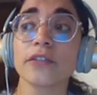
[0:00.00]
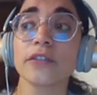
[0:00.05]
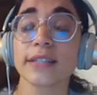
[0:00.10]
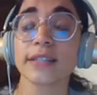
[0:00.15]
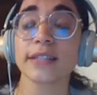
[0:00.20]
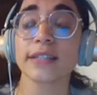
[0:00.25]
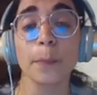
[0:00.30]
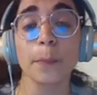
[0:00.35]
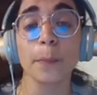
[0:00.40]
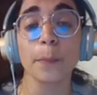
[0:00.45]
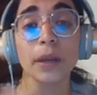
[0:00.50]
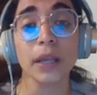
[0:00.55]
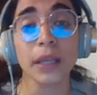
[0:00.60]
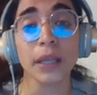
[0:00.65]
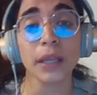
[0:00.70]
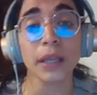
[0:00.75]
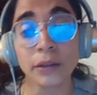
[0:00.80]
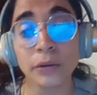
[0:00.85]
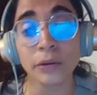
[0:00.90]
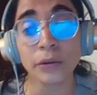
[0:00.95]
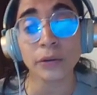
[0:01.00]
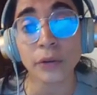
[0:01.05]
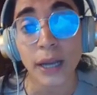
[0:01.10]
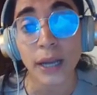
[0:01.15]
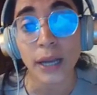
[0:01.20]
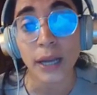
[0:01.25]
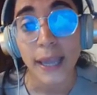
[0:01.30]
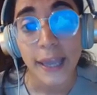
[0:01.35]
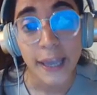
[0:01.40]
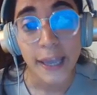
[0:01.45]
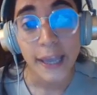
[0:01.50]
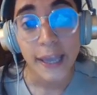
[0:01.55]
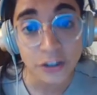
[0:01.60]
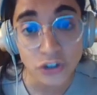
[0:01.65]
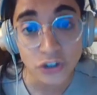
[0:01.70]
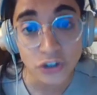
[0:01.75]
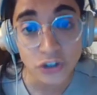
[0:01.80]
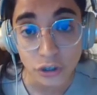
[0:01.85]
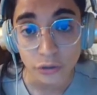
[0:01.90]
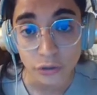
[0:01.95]
for example, in your
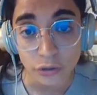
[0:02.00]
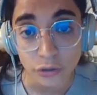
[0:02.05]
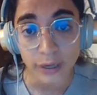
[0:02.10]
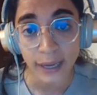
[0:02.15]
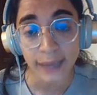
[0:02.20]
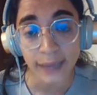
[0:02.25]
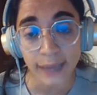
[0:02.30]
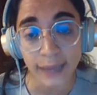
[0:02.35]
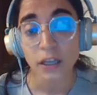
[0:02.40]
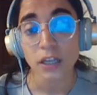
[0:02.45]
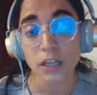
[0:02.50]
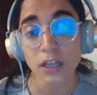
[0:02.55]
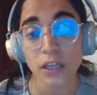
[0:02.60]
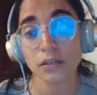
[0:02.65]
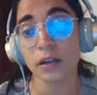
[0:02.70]
engine, right?